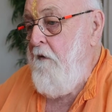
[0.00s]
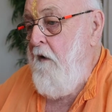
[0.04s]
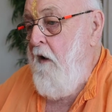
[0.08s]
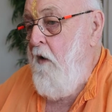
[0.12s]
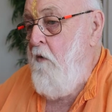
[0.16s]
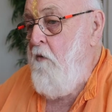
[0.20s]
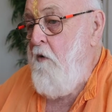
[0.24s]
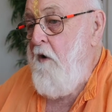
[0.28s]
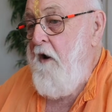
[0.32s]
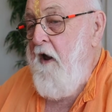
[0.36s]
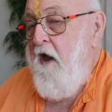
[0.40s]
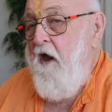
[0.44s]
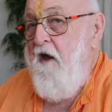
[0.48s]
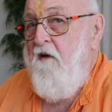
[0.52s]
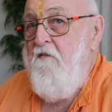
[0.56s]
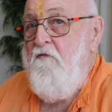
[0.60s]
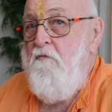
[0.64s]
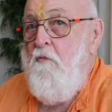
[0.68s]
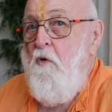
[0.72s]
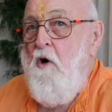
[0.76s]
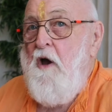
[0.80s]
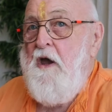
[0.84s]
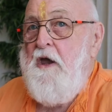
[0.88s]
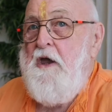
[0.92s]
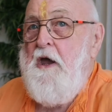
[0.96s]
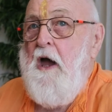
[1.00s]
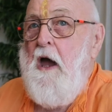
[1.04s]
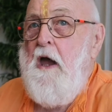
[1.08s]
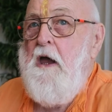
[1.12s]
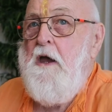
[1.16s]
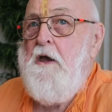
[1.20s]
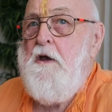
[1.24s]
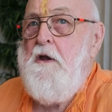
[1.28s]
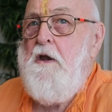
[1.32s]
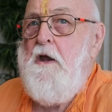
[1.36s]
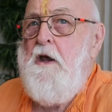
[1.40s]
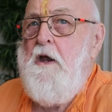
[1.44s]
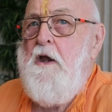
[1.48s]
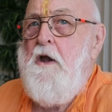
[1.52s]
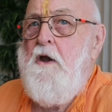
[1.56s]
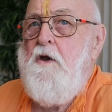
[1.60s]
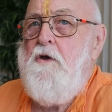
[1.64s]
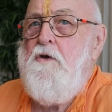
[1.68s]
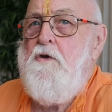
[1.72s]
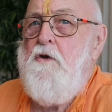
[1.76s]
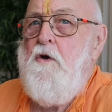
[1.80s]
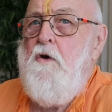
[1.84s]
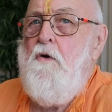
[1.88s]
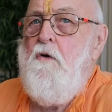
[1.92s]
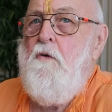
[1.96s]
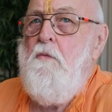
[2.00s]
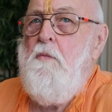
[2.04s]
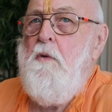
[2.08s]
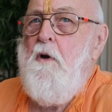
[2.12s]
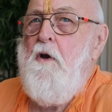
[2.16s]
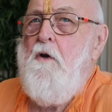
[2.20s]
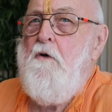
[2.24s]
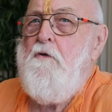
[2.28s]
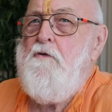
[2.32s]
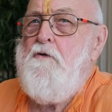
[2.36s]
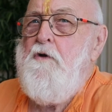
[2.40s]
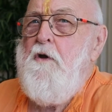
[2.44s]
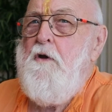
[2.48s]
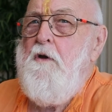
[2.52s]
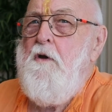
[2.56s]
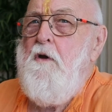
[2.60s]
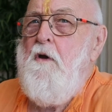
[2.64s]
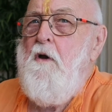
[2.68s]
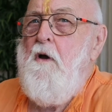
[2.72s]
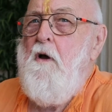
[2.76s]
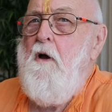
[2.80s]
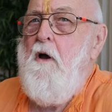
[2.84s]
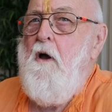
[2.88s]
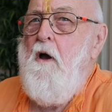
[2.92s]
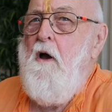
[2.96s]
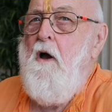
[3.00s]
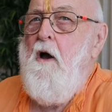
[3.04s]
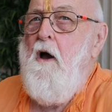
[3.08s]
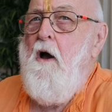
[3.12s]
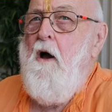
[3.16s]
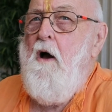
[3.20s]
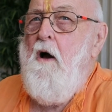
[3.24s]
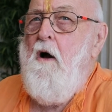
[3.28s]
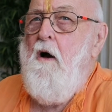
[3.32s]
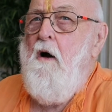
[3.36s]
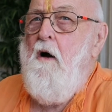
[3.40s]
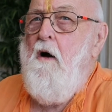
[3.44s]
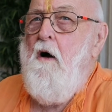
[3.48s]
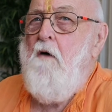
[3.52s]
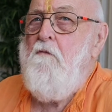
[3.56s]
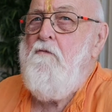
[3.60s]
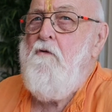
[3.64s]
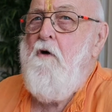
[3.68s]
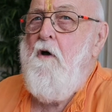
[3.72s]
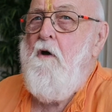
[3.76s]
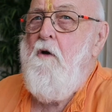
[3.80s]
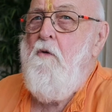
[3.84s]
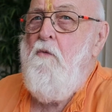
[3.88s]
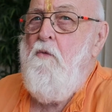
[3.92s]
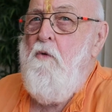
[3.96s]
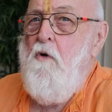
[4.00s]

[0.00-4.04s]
I want to have my cake and eat it too. But I said, I've got a